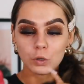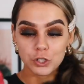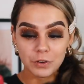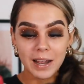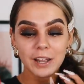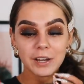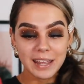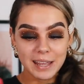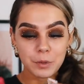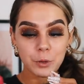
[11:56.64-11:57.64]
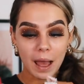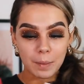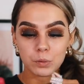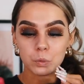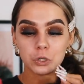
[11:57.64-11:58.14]
Australian Emu
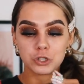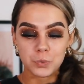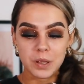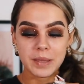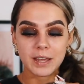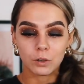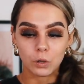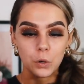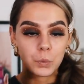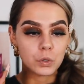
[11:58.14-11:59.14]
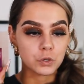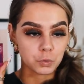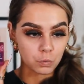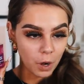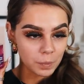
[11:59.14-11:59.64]
Apple Dreamy Glow
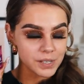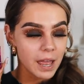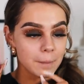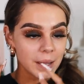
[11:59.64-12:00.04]
Drops.